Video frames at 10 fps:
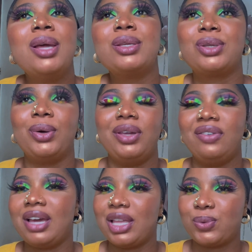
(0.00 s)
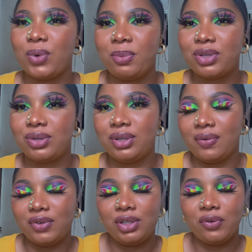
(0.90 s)
so if you guys want me to do a
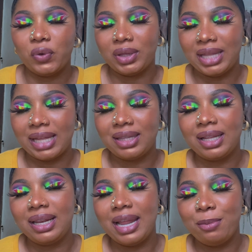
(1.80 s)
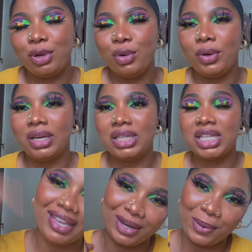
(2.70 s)
video for that then let me know in the
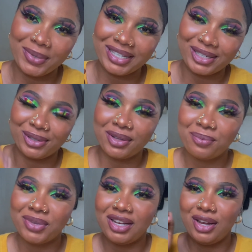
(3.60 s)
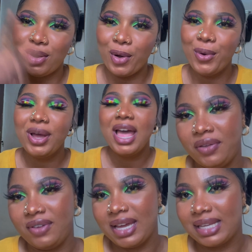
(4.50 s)
in the comment section below
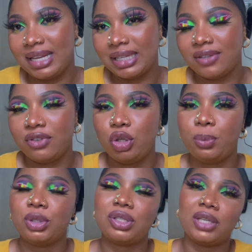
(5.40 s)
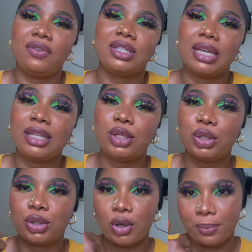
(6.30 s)
if you guys like this video be sure to give it a
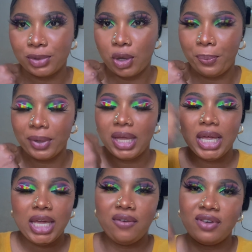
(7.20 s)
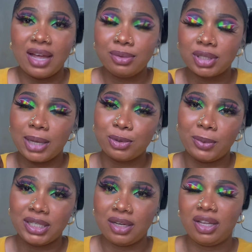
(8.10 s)
thumbs up if you have subscribed to
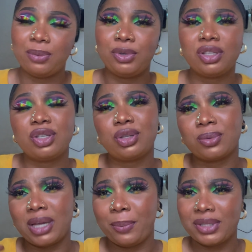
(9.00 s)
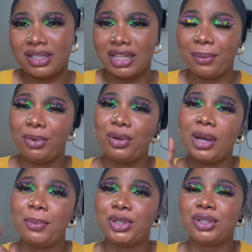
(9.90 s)
my channel, be sure to subscribe button down below
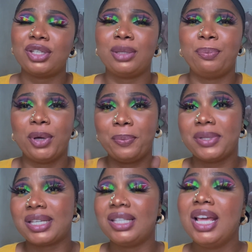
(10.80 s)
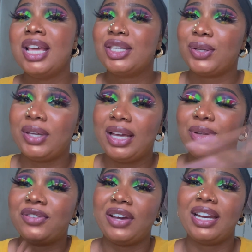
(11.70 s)
and be sure to hit the bell button so you get
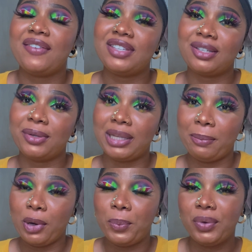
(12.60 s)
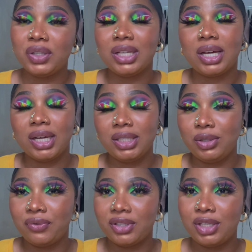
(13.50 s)
notified every single time I upload a
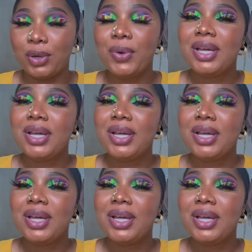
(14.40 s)
new video.